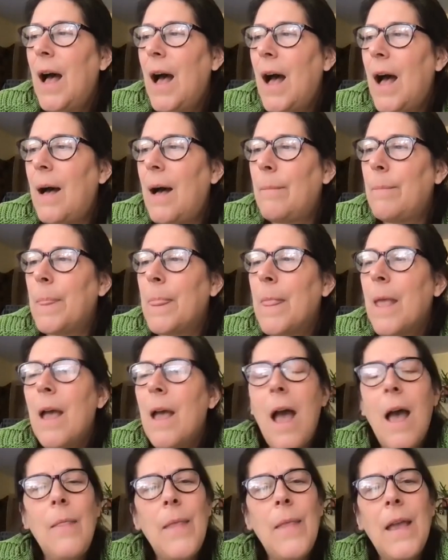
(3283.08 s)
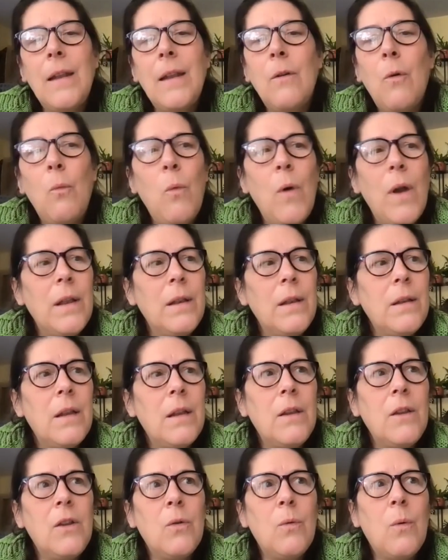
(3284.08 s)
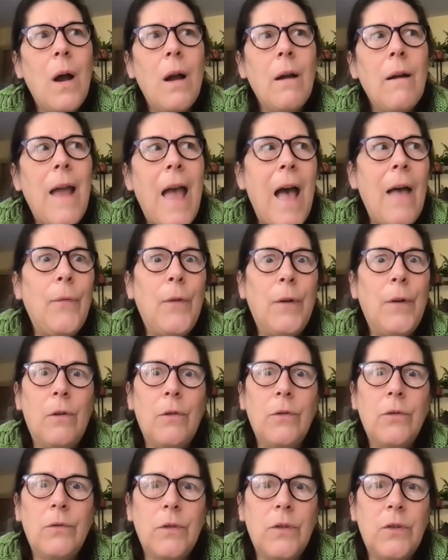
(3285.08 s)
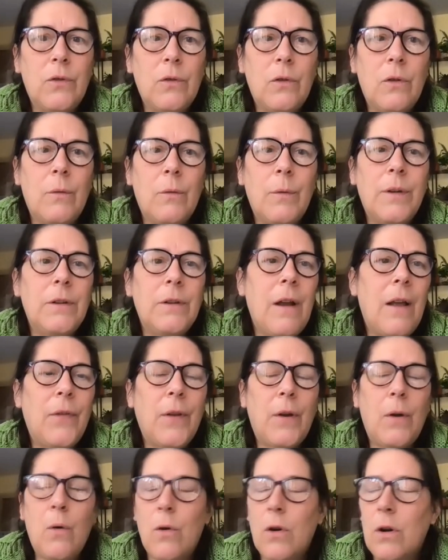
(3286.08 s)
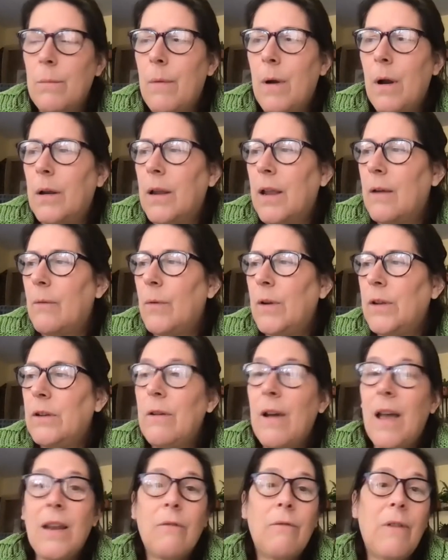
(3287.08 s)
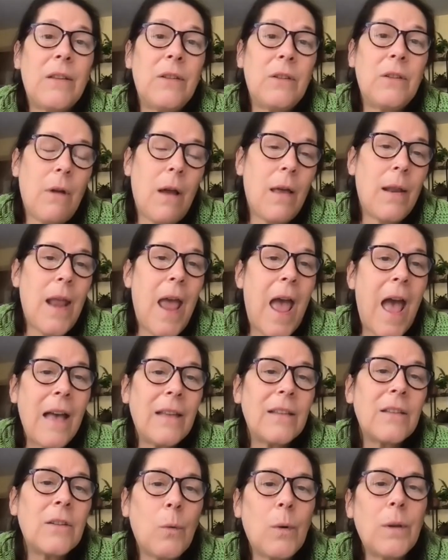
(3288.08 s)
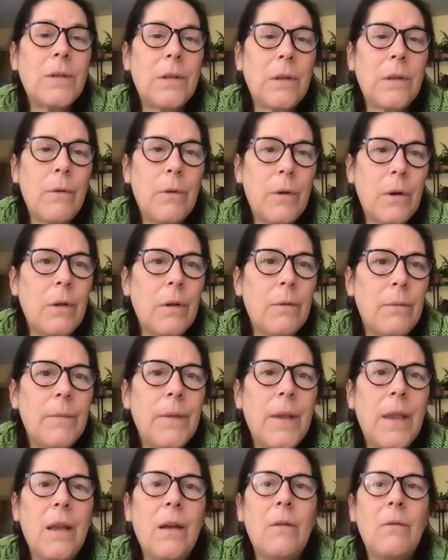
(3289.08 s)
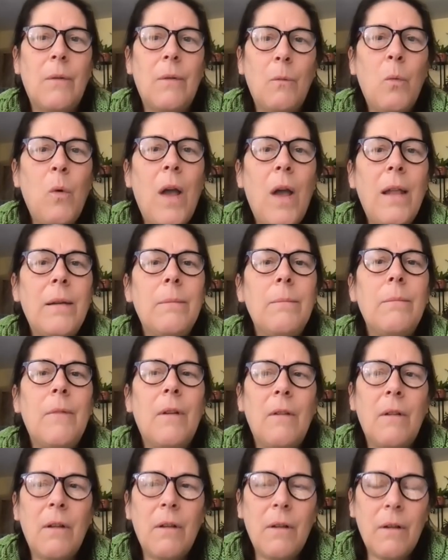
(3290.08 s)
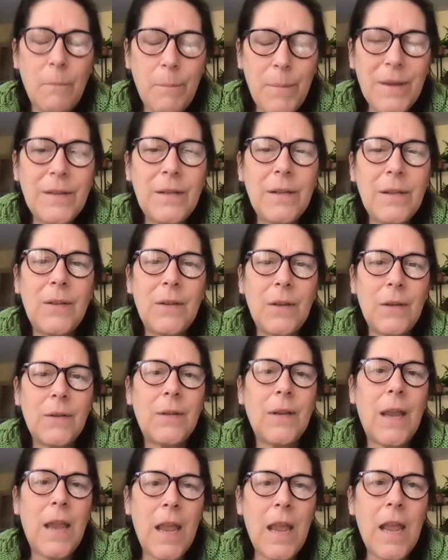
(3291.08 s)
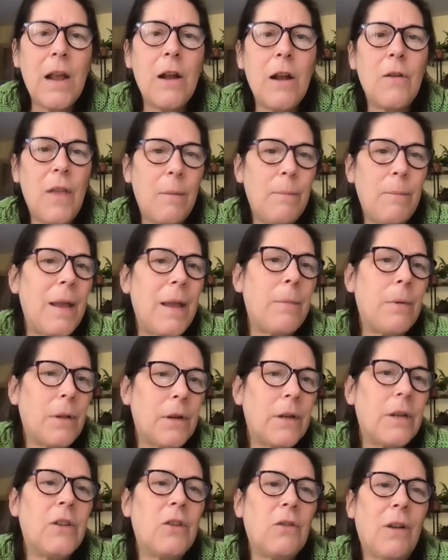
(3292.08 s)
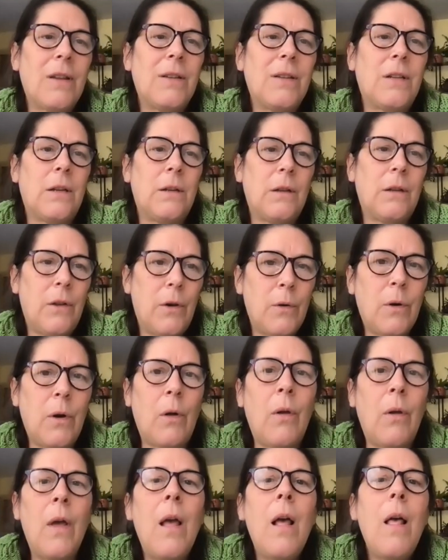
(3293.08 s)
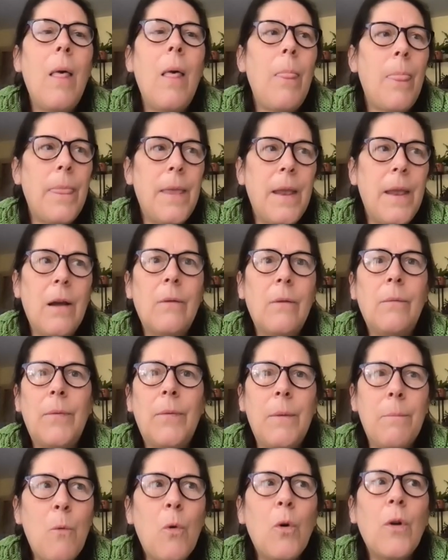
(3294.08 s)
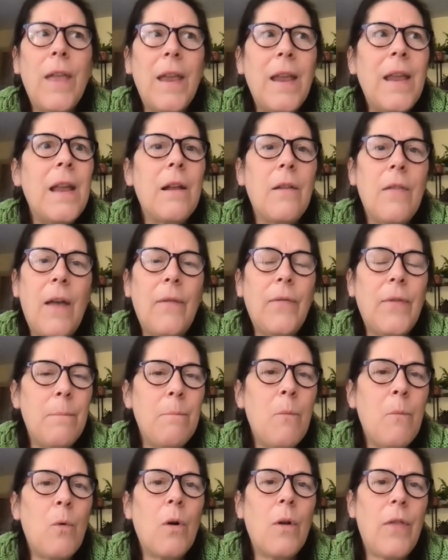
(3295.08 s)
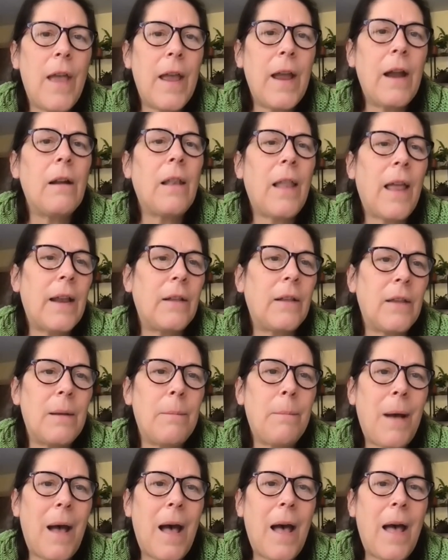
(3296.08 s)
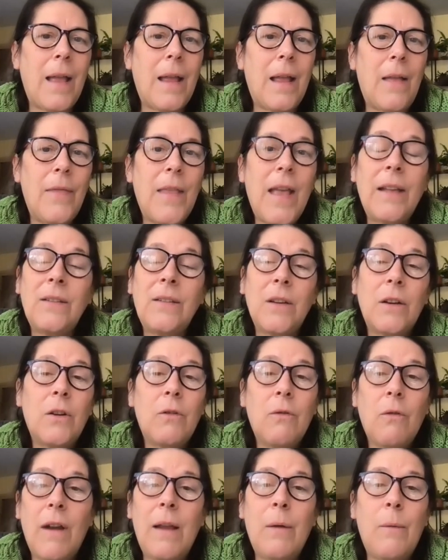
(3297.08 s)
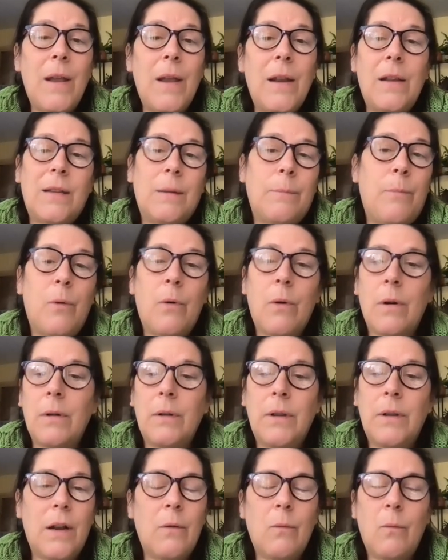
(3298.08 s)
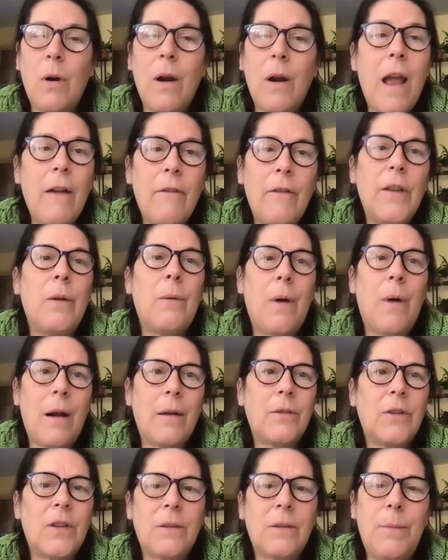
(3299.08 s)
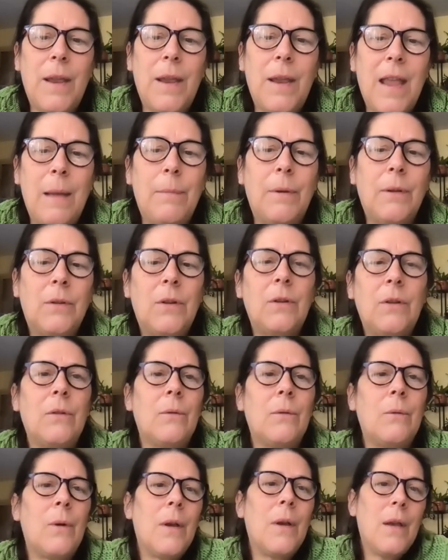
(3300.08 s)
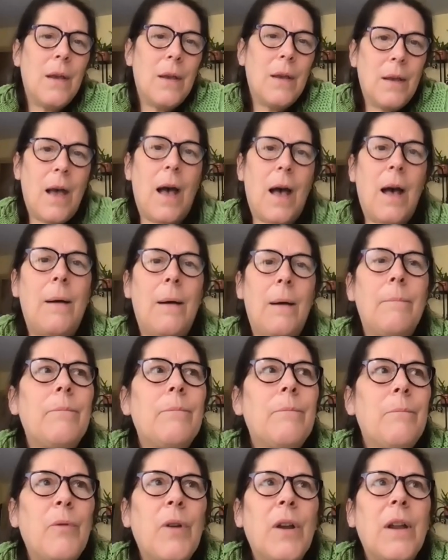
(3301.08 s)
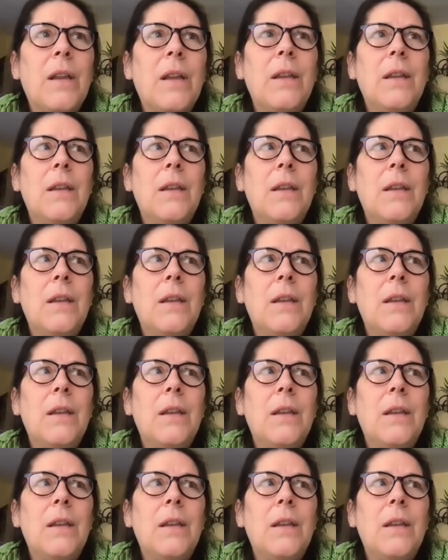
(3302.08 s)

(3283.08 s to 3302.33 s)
Um, and then when you are at the grocery store, when you're at the corner market, when you're at a restaurant, ask what's local. You know, when businesses hear that people are interested in local you know the more they hear that the more they are likely to buy and that's a great way to support you know wherever you are just being able to um, bring